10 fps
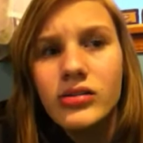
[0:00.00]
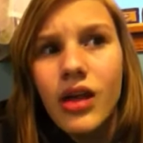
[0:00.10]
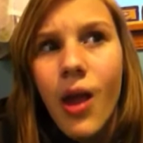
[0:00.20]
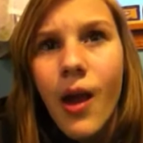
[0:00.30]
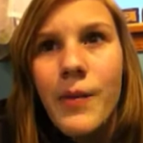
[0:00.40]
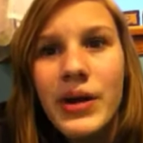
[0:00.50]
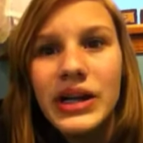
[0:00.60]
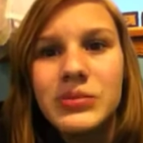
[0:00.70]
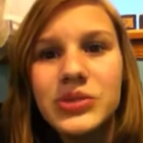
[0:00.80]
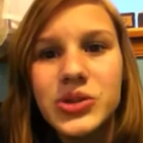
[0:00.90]
I might
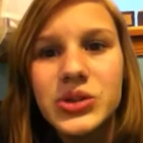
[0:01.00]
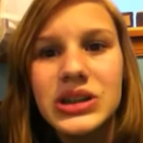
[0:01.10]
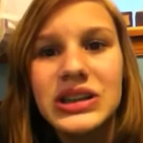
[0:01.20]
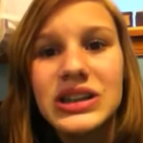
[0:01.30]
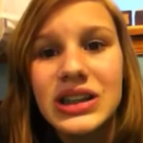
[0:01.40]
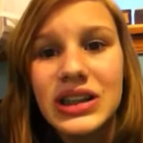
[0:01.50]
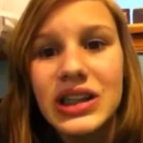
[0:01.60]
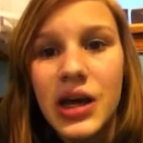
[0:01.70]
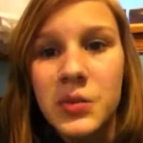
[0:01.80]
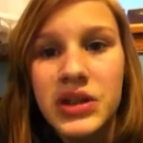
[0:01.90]
be doing Selena
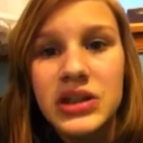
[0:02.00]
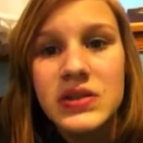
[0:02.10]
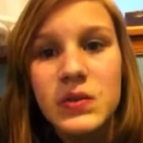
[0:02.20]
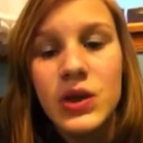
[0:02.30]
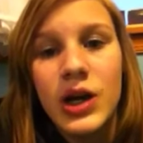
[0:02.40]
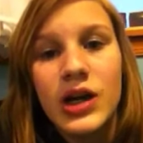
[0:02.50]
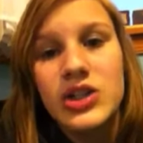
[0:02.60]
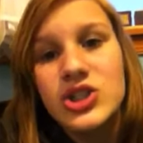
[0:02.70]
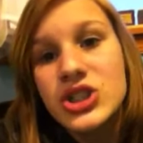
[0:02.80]
Gomez for it because she